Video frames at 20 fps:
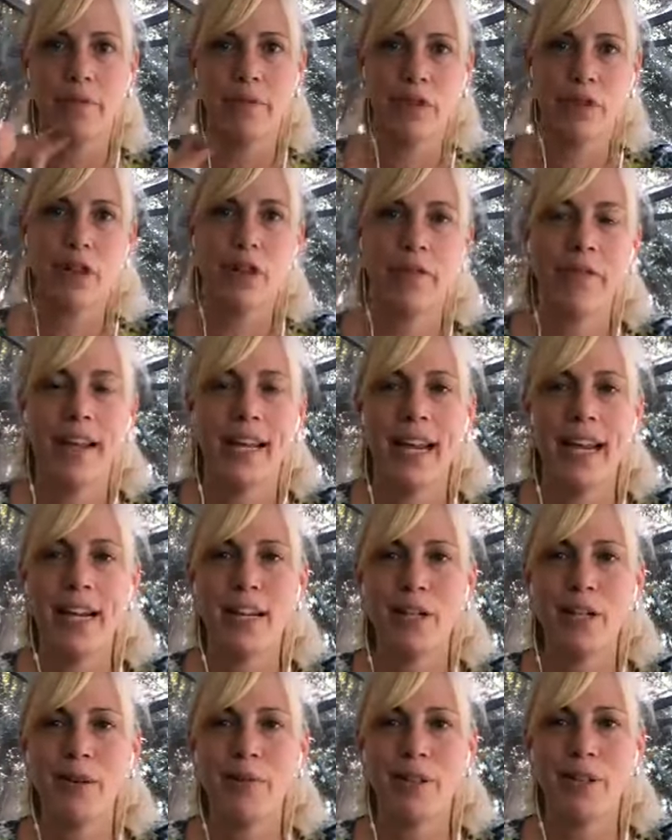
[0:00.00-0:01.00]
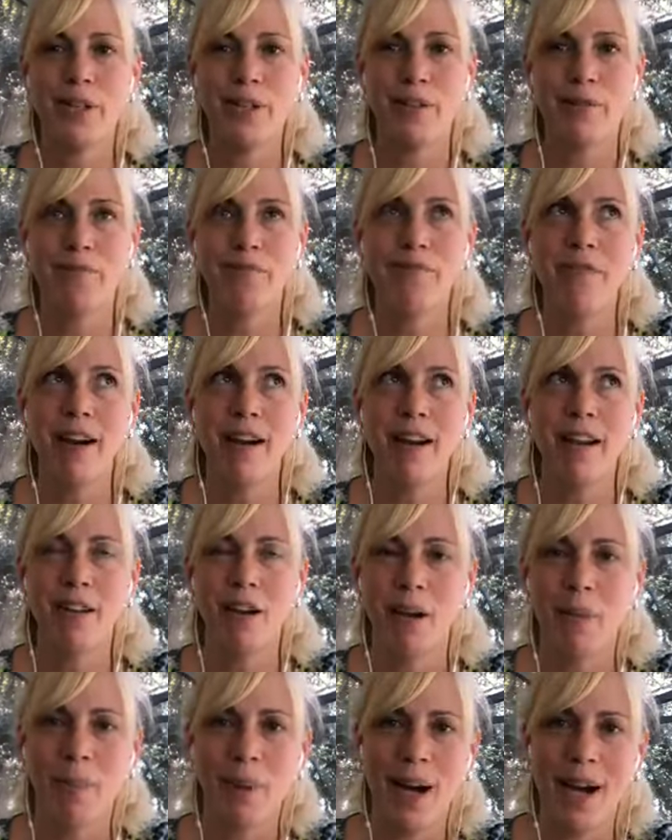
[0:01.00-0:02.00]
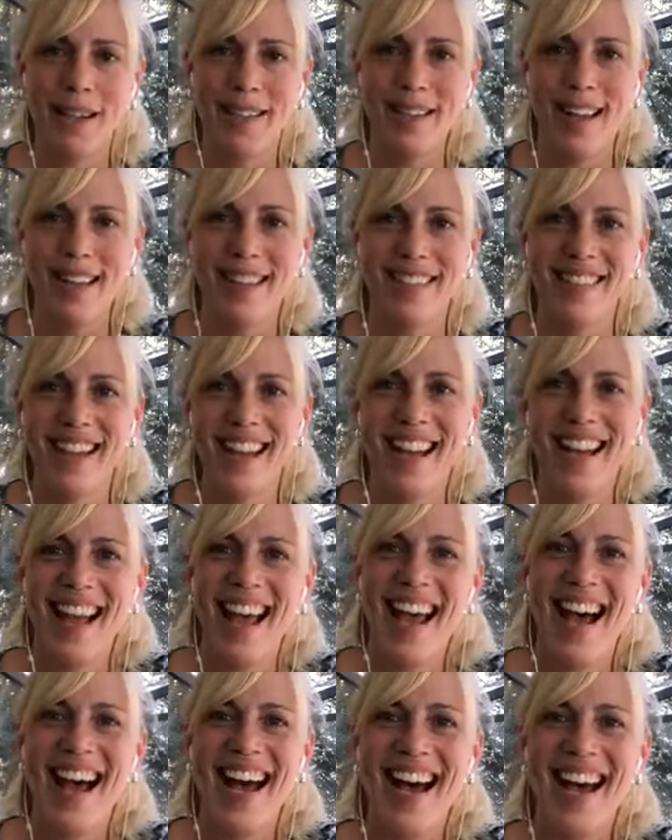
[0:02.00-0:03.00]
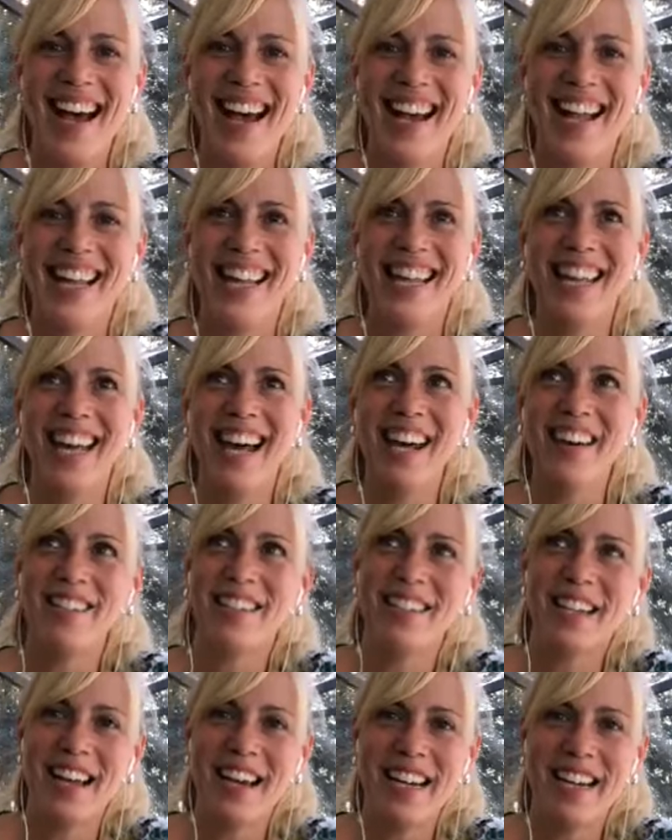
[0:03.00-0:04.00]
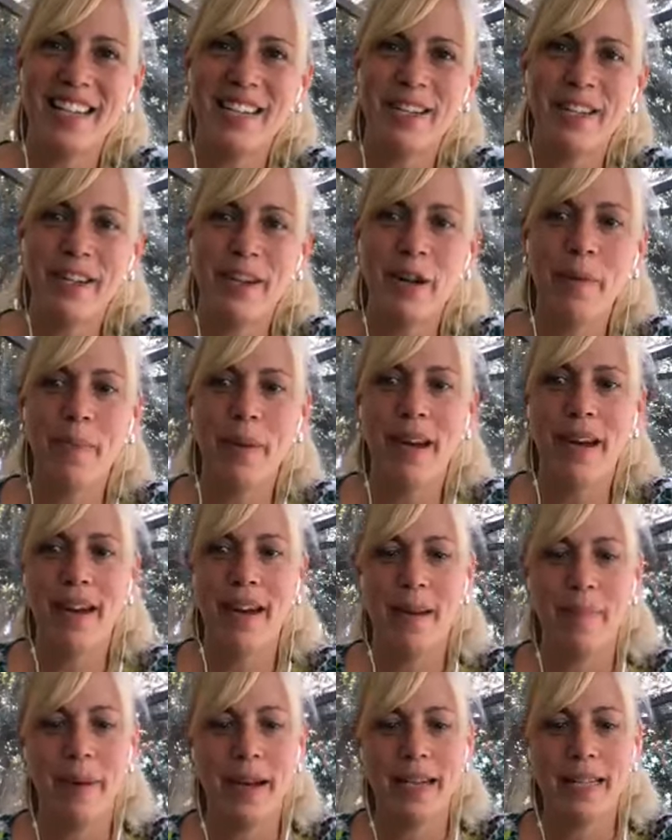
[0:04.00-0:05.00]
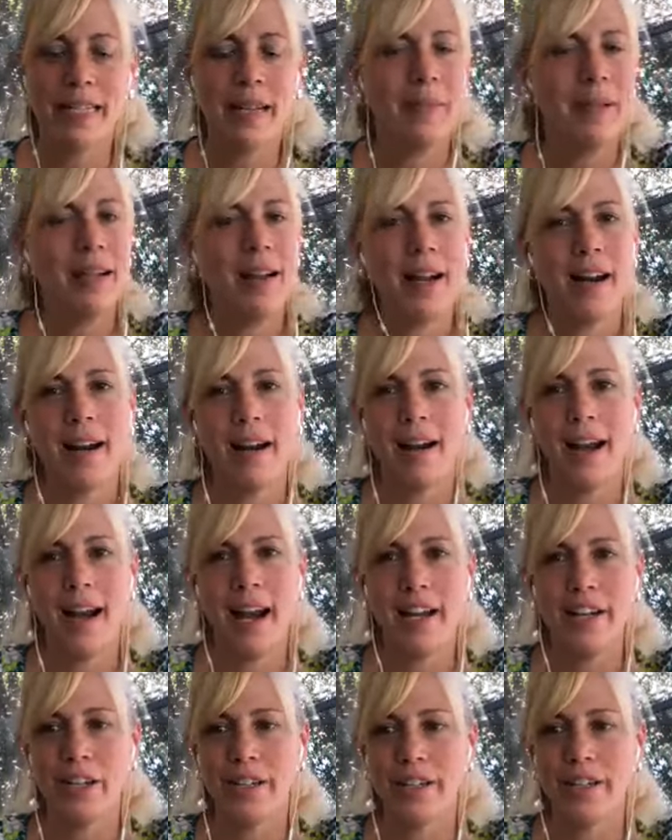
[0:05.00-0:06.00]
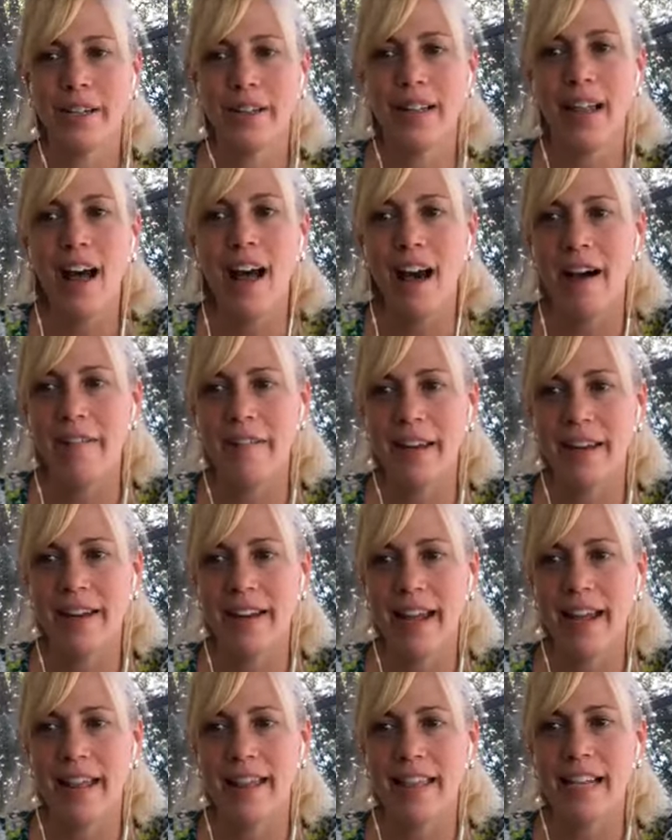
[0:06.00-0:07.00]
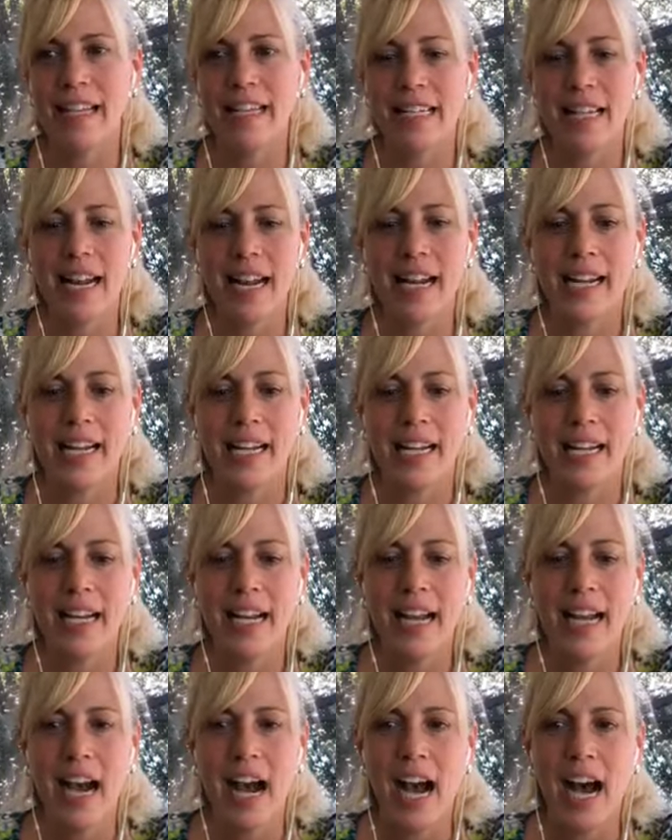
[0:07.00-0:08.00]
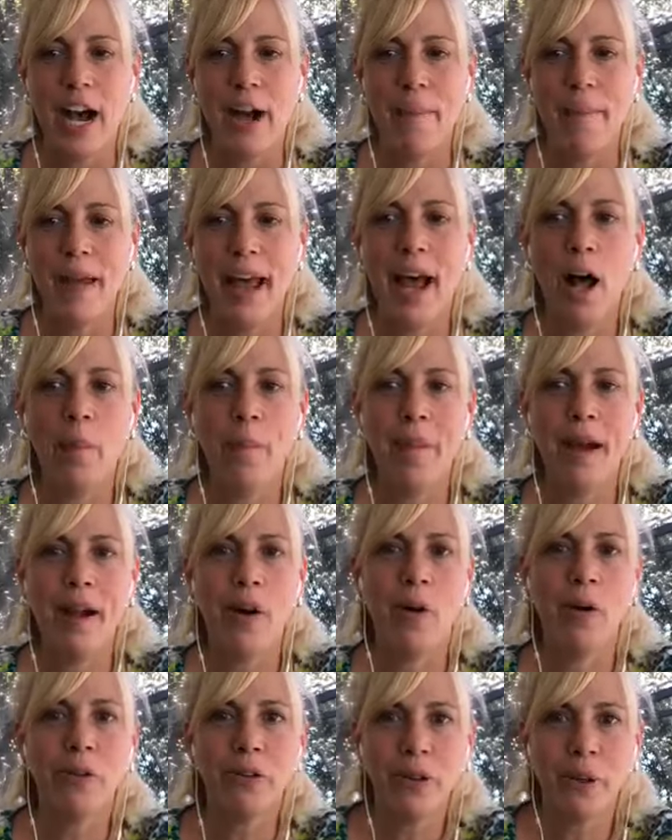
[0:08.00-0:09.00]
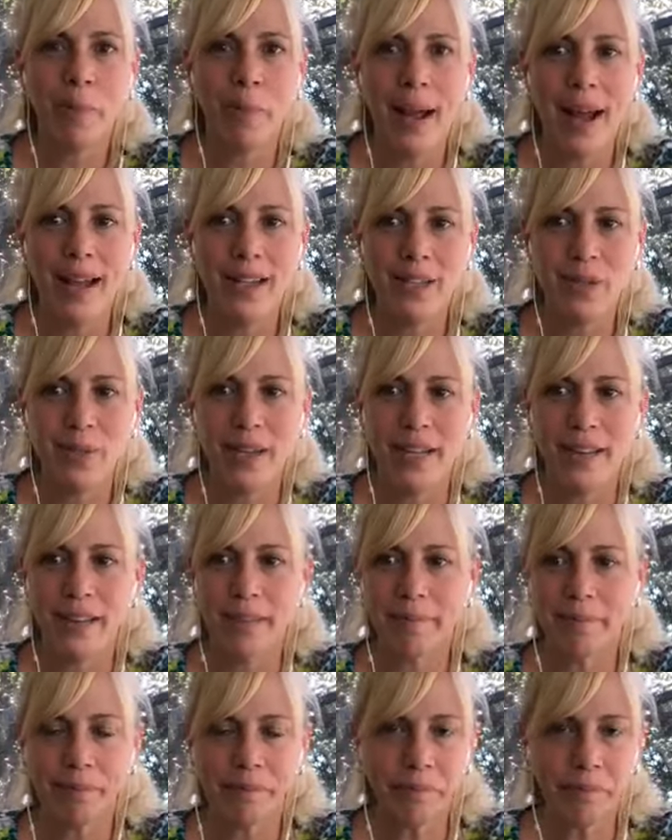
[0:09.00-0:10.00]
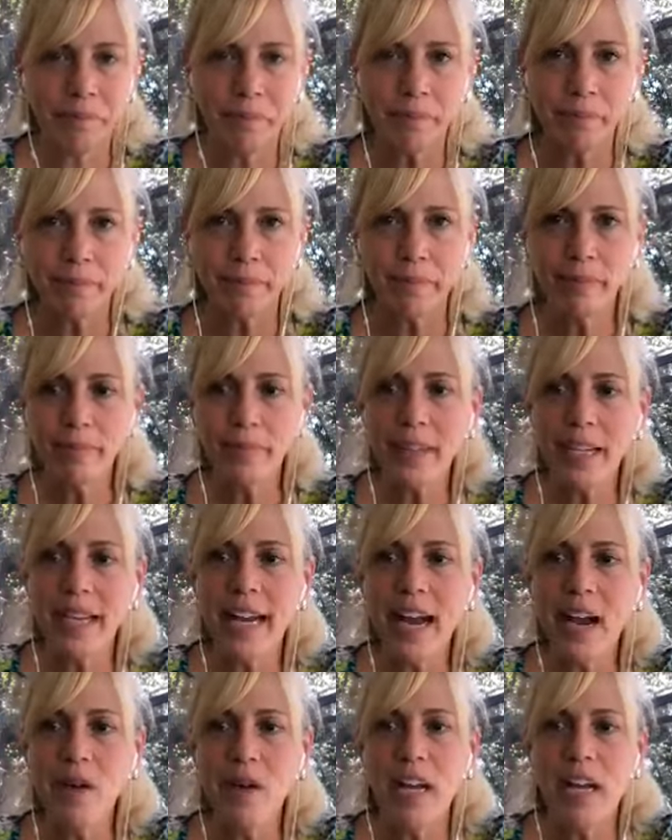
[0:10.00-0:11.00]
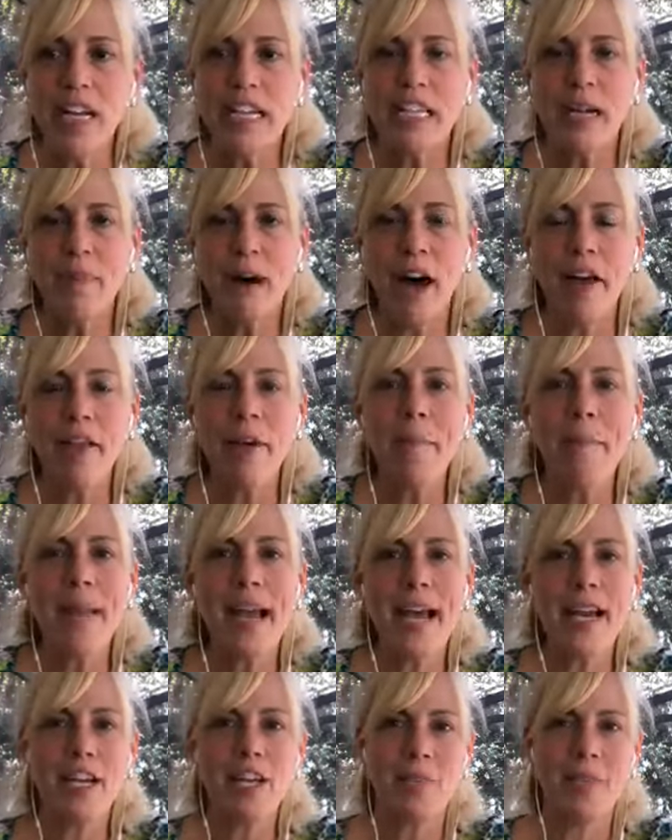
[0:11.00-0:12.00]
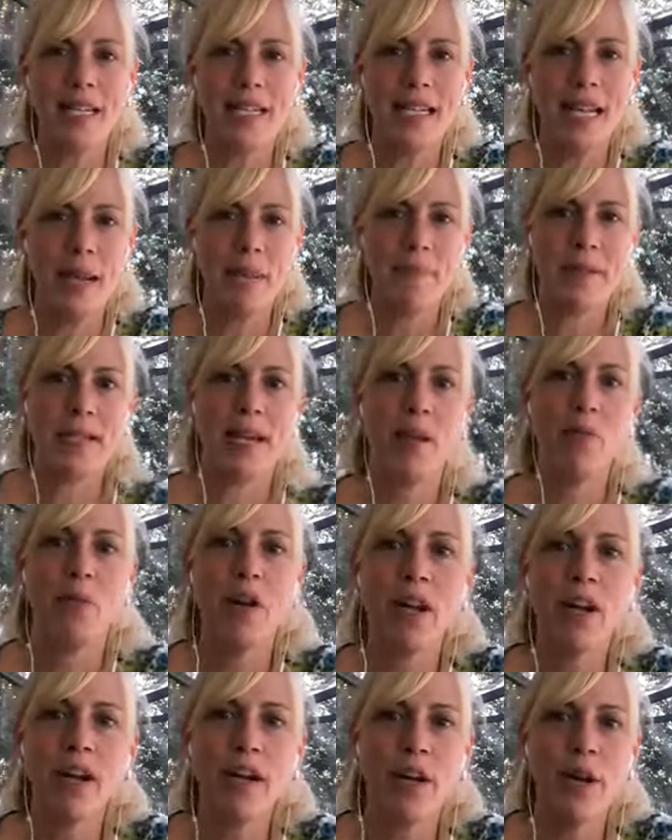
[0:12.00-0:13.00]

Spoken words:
certification, which is a very long process and a lot of studying to do, but it's something that I just love and things that I can help my older pets with. Now, some other management tips, and we're